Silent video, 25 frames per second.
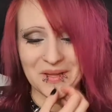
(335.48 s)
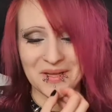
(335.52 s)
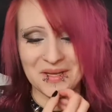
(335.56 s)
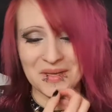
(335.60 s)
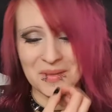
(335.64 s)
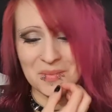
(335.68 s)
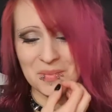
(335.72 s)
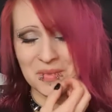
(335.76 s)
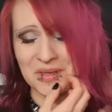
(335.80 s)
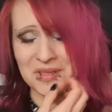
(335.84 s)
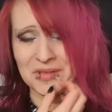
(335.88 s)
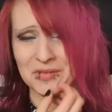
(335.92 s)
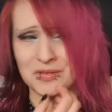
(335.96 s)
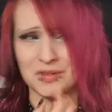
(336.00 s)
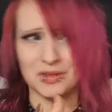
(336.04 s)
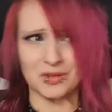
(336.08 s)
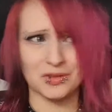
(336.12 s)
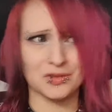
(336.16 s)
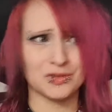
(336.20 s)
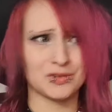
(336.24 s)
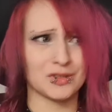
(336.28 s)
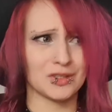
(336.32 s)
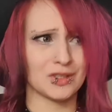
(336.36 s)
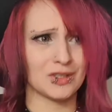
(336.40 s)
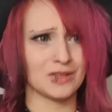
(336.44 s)
But if you look
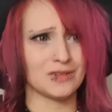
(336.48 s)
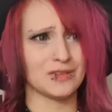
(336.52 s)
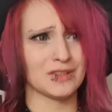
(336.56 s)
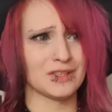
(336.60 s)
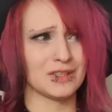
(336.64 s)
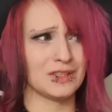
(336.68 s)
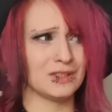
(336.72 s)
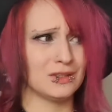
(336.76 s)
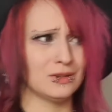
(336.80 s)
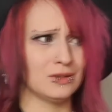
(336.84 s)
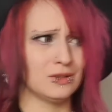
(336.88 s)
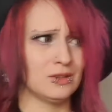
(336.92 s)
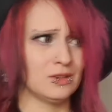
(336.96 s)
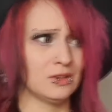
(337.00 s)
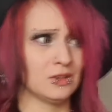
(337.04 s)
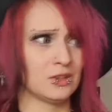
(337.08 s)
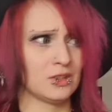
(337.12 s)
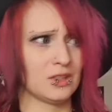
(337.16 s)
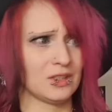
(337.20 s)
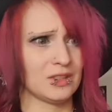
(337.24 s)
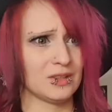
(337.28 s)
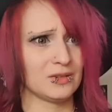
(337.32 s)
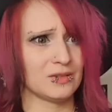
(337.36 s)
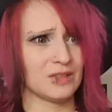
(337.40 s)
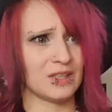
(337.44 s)
for Gothic, you
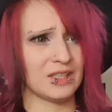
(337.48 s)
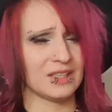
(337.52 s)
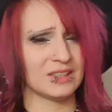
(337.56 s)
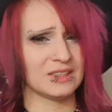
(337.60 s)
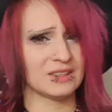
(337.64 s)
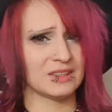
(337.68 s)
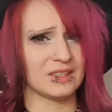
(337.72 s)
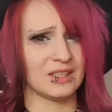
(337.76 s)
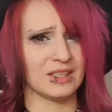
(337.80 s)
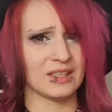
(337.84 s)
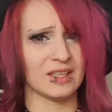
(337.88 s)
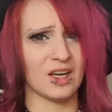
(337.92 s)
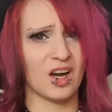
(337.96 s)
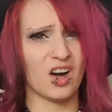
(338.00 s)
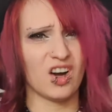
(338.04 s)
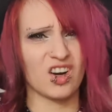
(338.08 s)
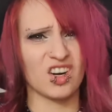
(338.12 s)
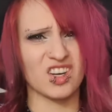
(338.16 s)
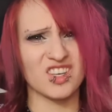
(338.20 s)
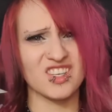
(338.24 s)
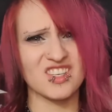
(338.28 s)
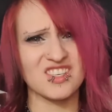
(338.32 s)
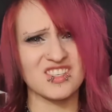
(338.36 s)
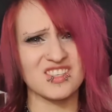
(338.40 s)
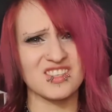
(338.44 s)
usually find like
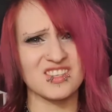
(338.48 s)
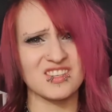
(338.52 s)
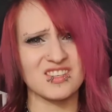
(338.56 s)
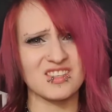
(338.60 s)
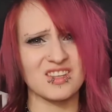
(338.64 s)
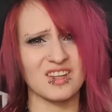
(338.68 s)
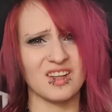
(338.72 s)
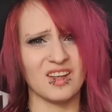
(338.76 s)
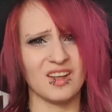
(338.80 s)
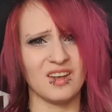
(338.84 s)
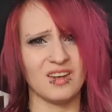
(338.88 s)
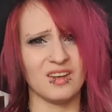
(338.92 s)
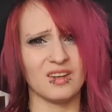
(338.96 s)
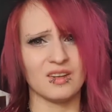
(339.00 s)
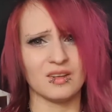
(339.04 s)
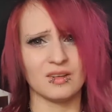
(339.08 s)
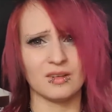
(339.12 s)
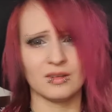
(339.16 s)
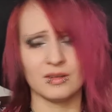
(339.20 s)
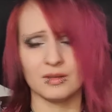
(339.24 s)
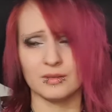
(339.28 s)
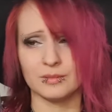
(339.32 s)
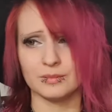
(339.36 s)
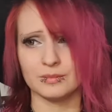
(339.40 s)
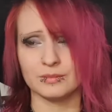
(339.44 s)
harnesses and
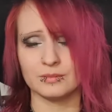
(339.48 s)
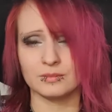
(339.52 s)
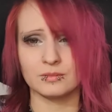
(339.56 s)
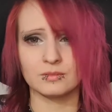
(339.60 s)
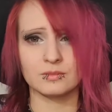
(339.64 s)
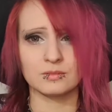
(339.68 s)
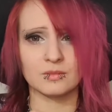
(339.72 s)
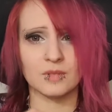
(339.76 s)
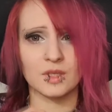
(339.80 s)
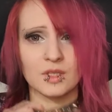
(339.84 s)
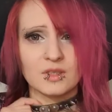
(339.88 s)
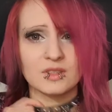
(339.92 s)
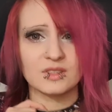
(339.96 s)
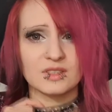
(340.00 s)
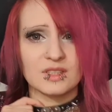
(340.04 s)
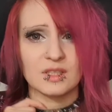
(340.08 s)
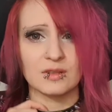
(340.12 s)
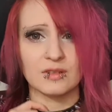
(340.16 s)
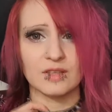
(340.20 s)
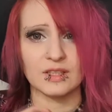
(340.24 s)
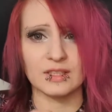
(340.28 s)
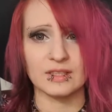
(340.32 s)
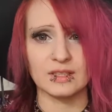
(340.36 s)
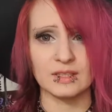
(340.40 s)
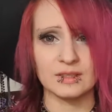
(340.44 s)
stuff
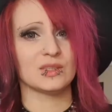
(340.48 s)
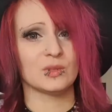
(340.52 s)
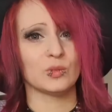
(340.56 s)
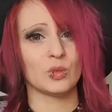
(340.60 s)
like that.